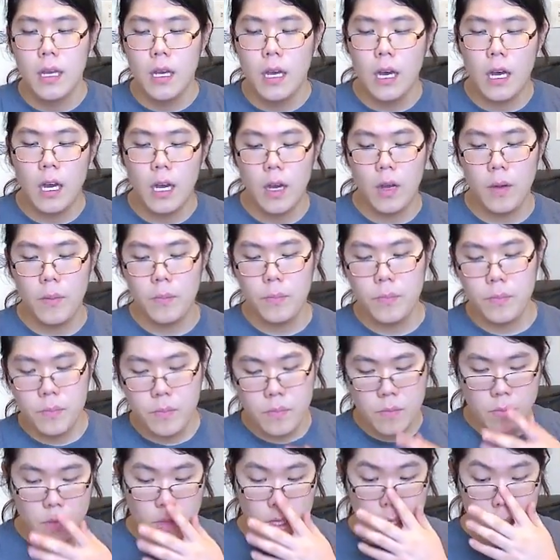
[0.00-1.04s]

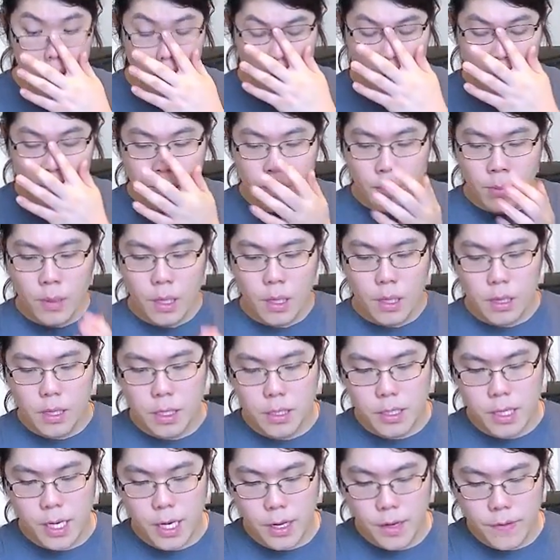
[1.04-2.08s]
The
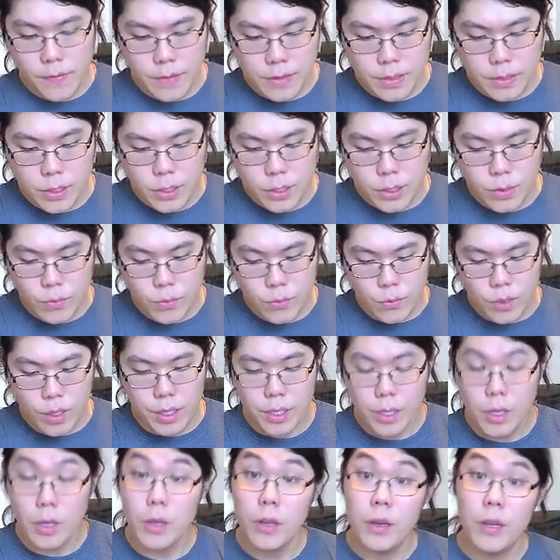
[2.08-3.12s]
Serif is just really
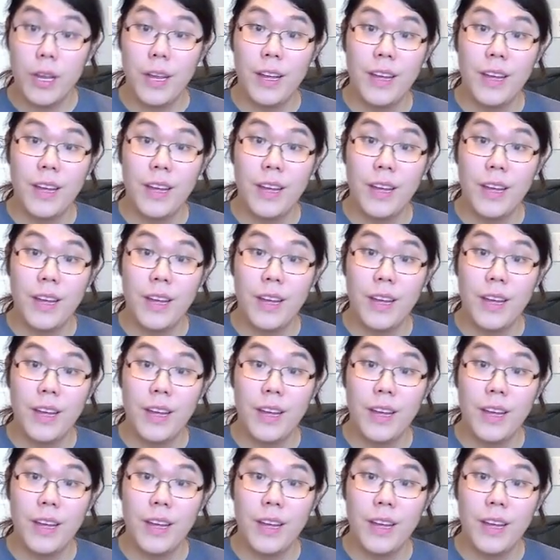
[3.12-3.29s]
good.